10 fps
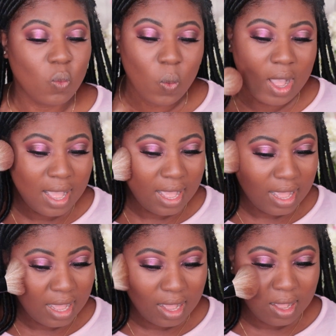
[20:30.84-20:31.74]

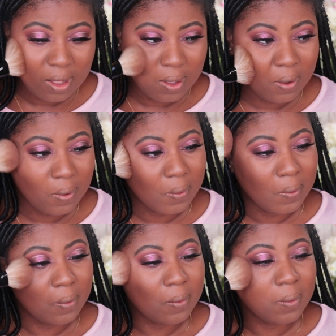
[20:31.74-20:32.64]

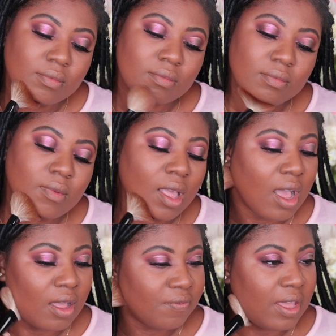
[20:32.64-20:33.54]
Wow.
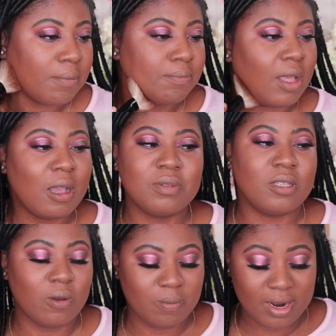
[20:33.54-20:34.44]
Nah, fam. I'm
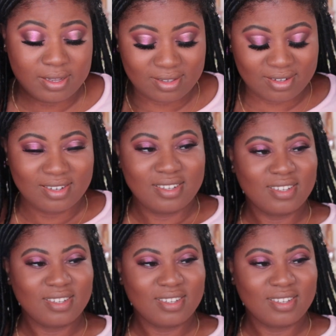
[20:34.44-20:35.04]
so impressed.